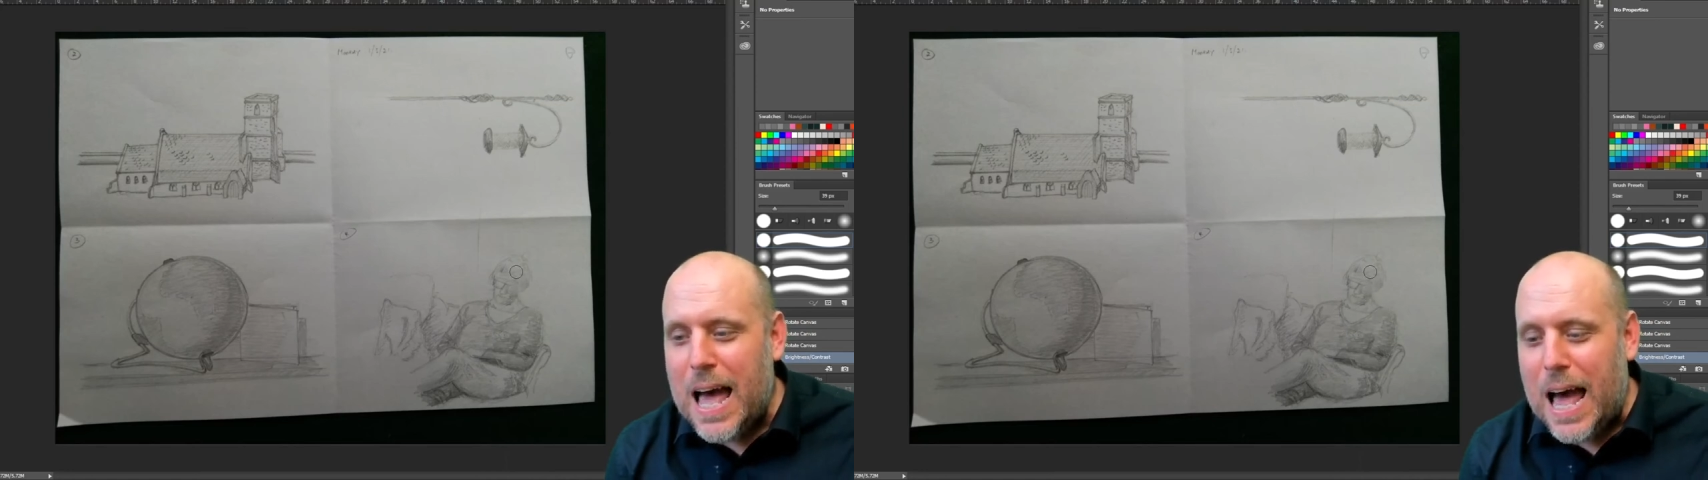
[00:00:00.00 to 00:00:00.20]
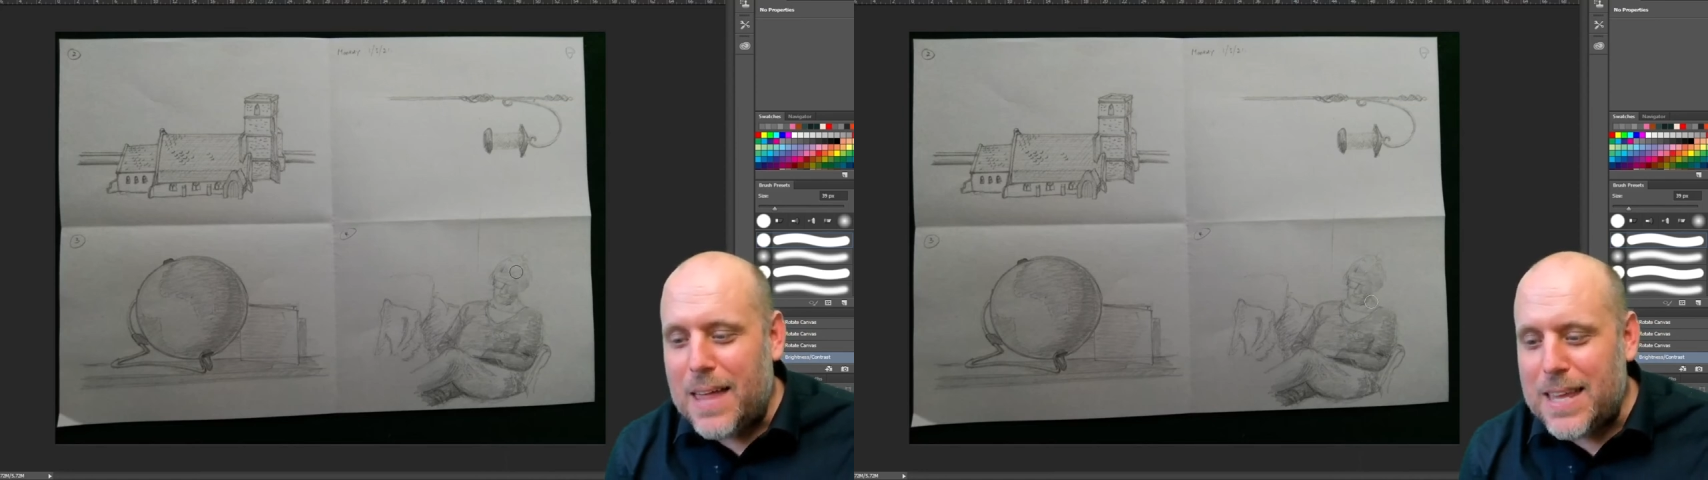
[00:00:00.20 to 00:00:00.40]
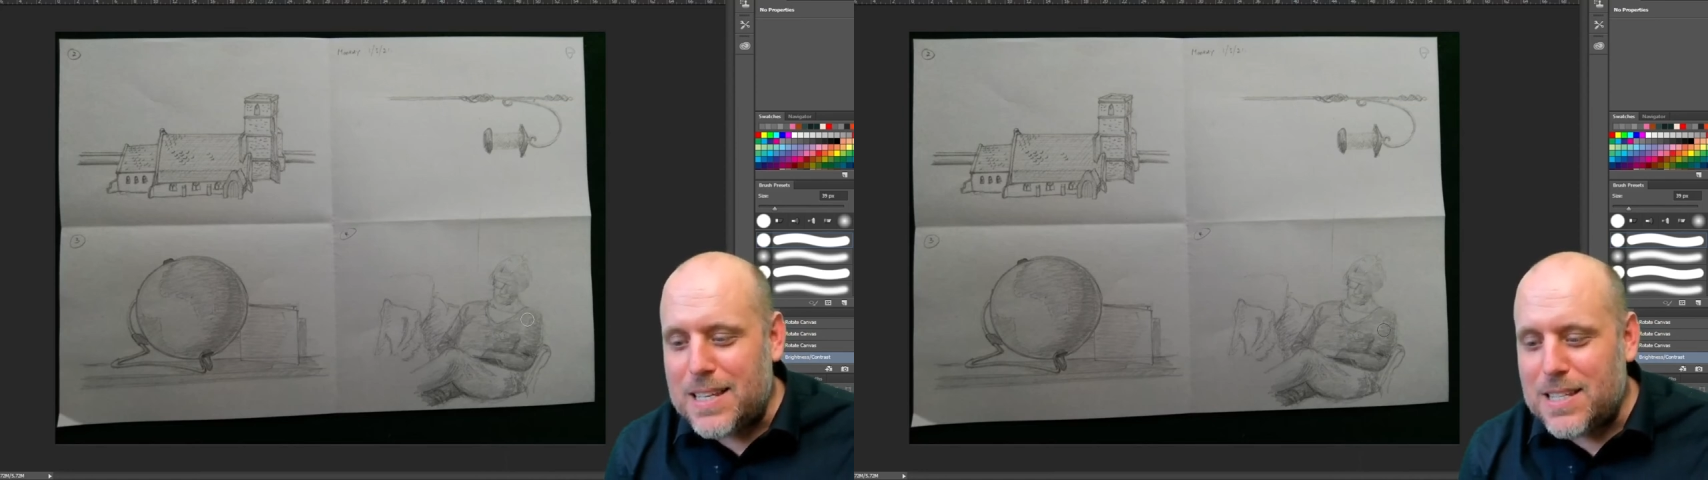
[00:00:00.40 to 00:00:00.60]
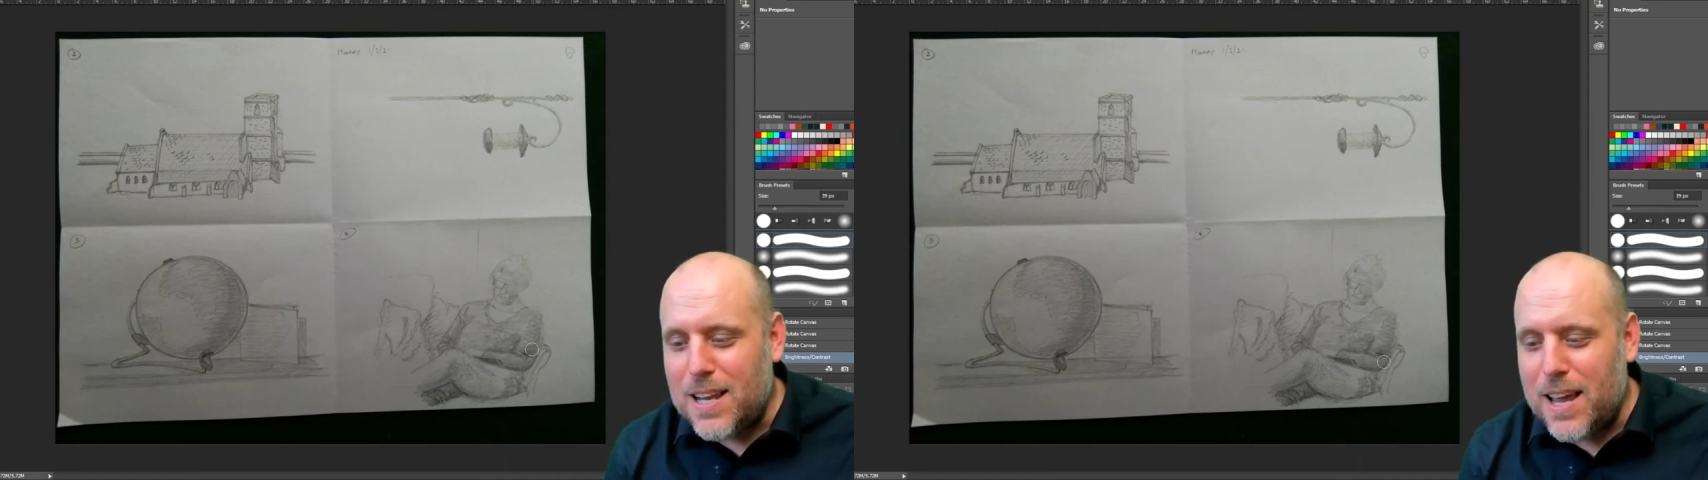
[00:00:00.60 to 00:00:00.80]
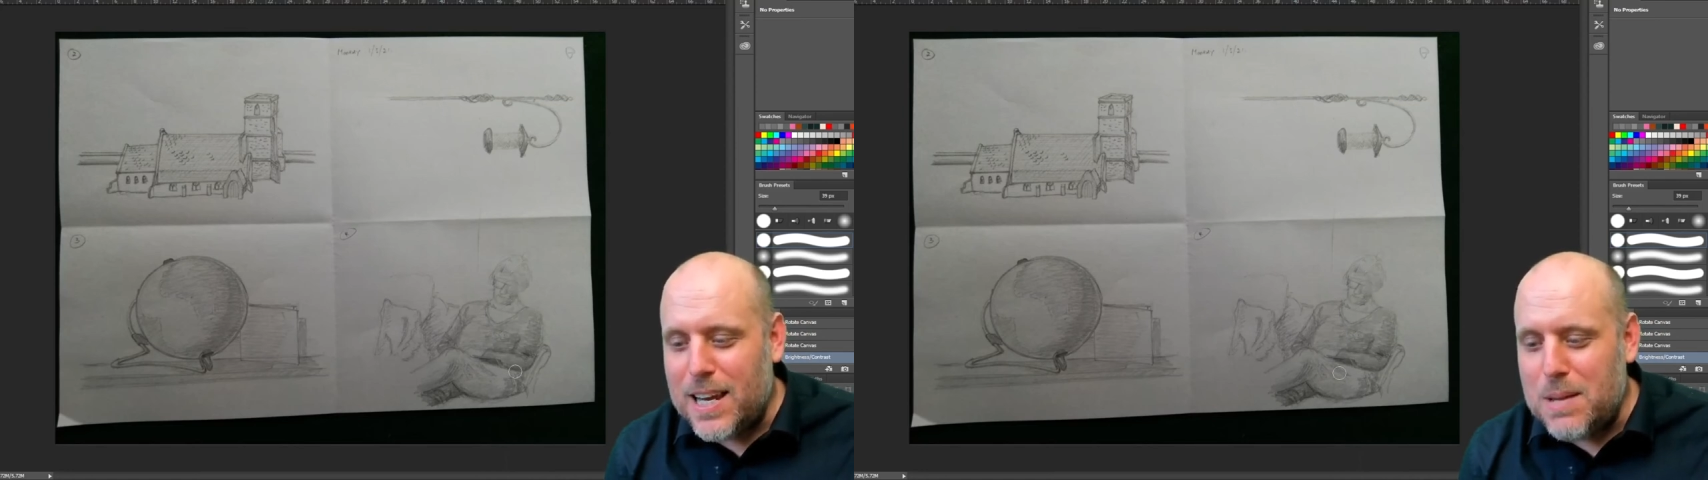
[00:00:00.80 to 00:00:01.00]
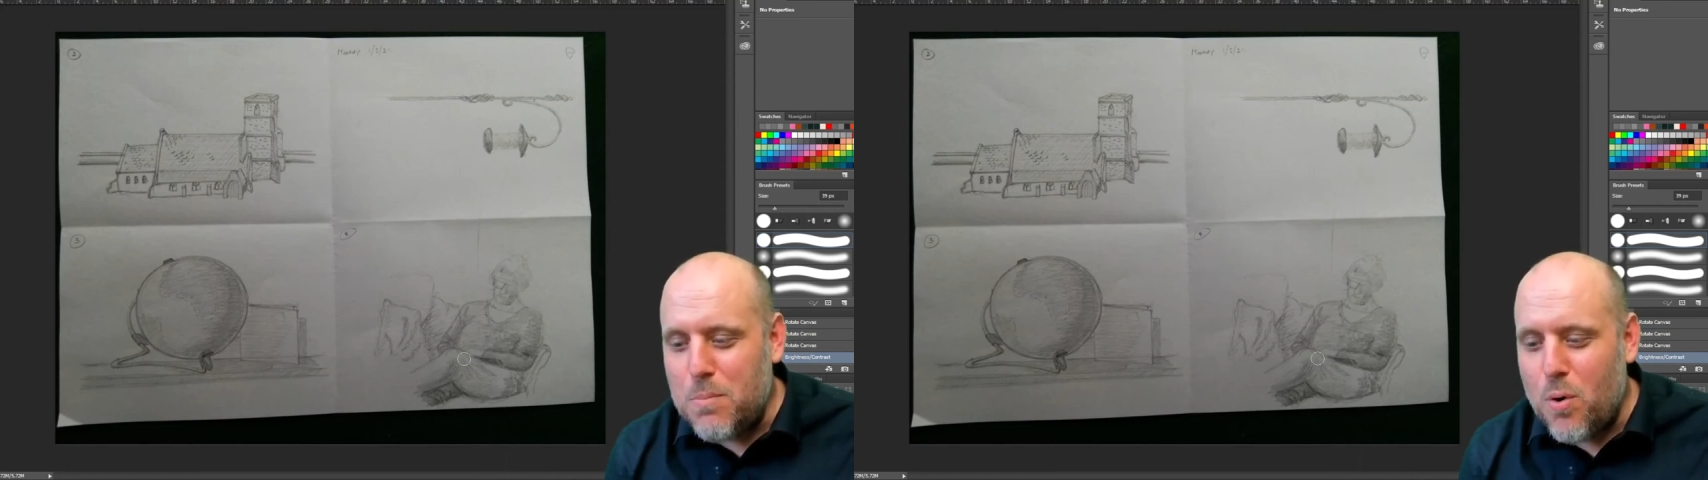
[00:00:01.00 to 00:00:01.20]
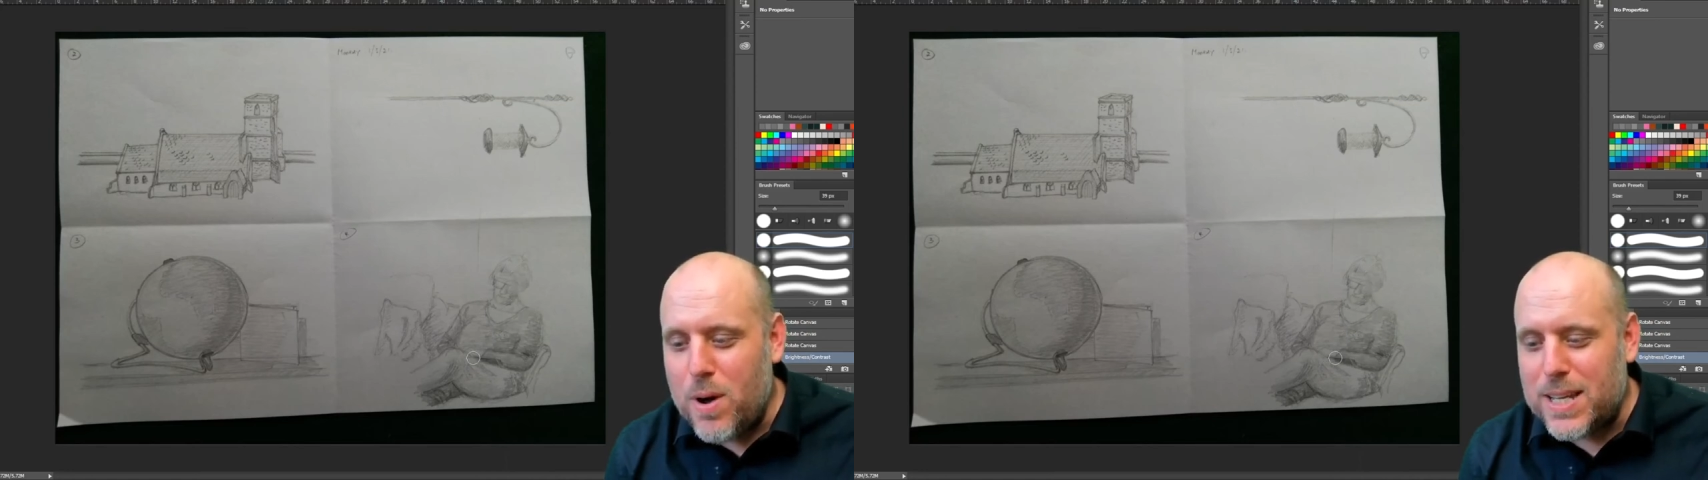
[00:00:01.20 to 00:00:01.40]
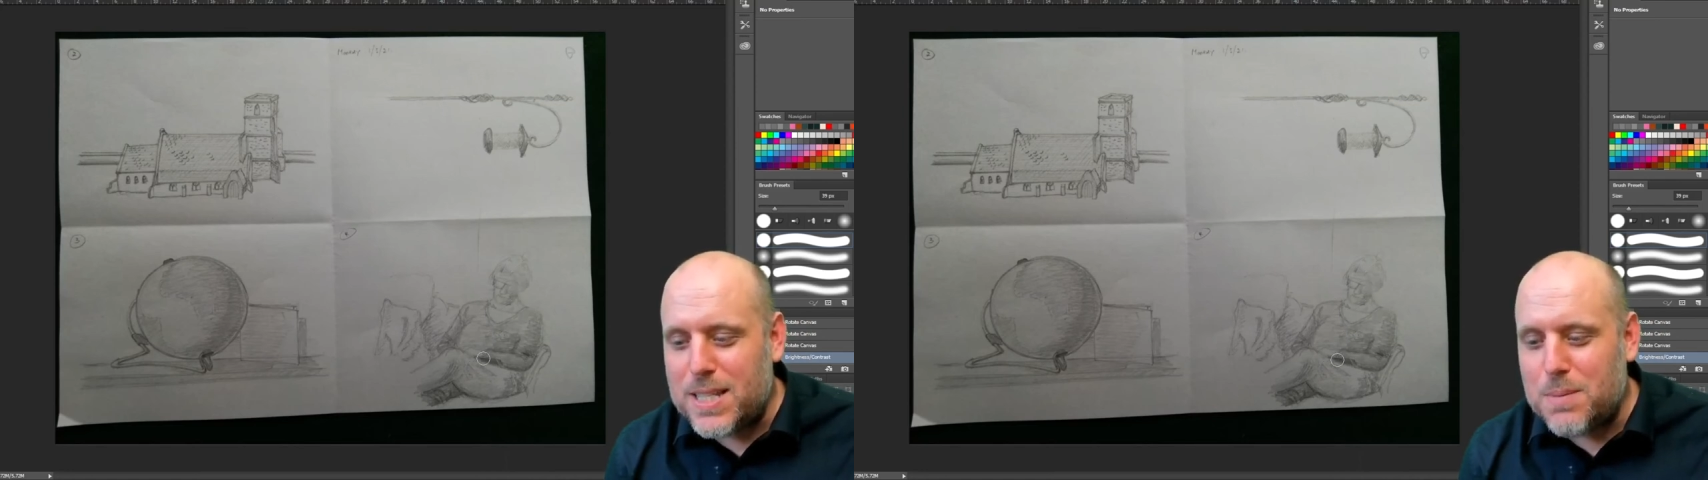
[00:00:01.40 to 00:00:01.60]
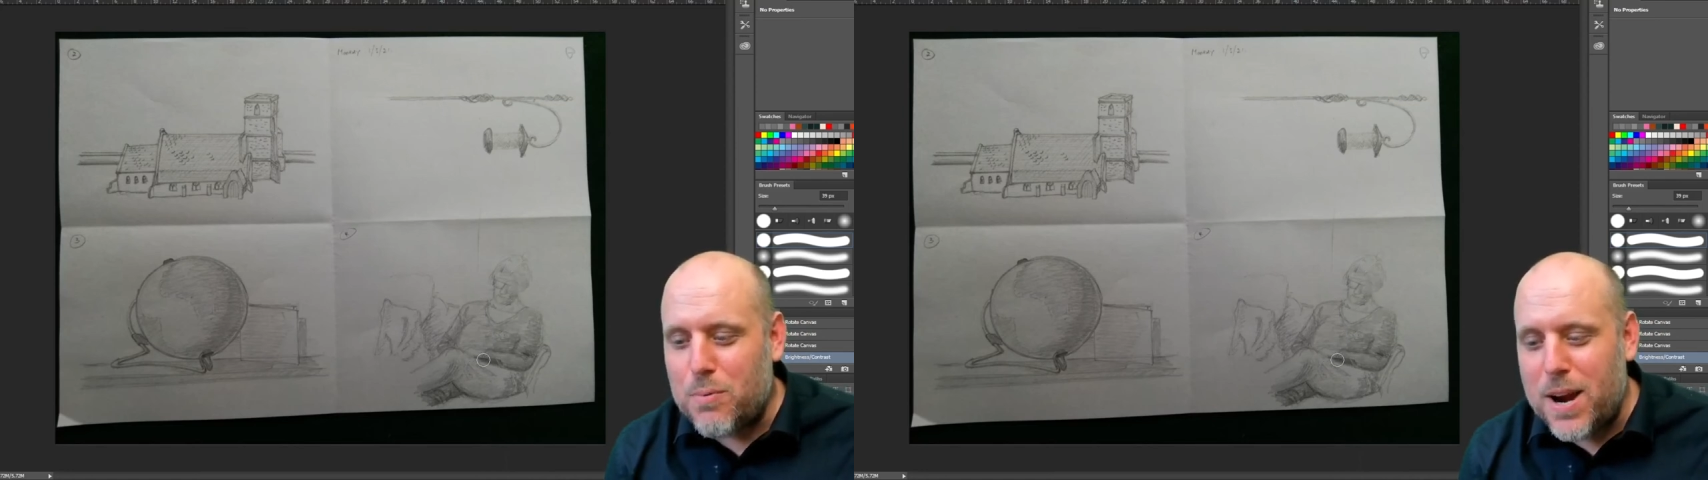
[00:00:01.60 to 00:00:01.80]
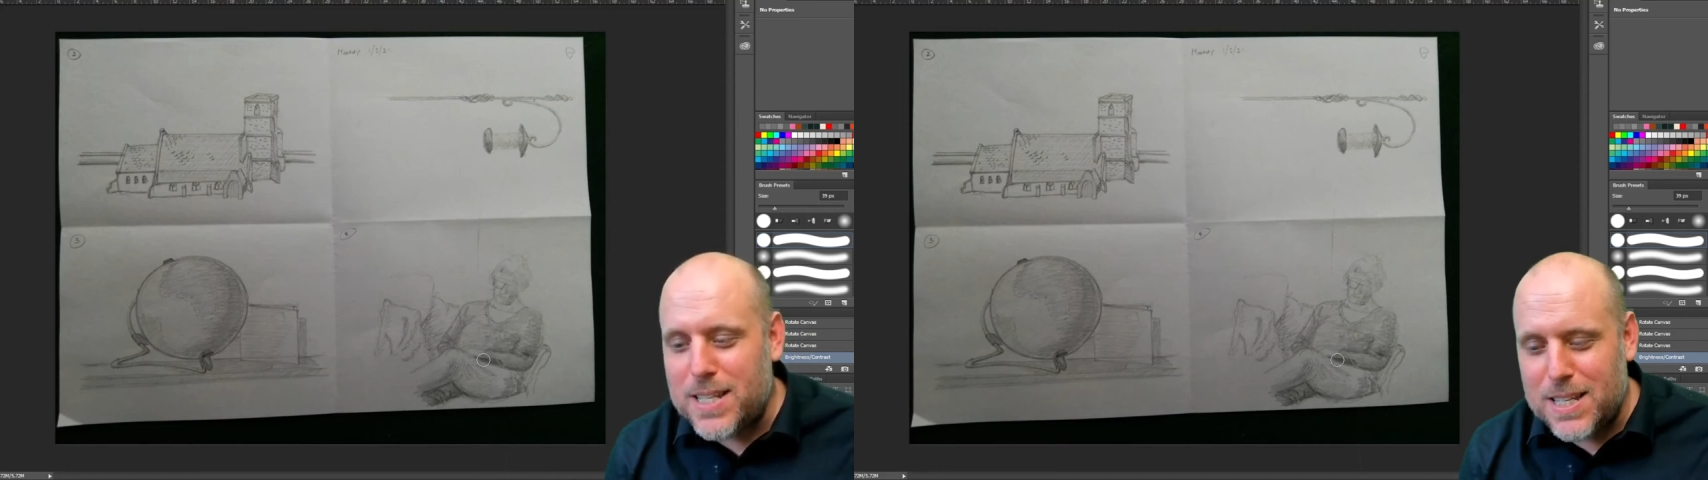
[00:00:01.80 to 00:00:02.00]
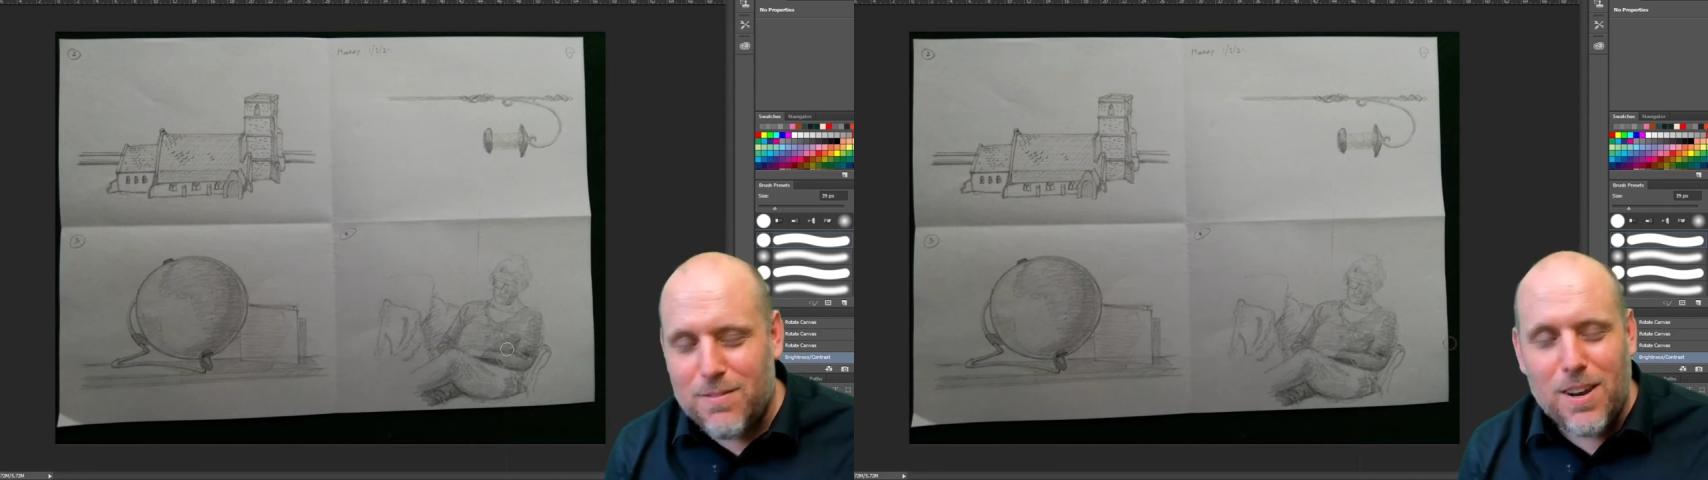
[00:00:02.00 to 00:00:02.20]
and that slightly more expressive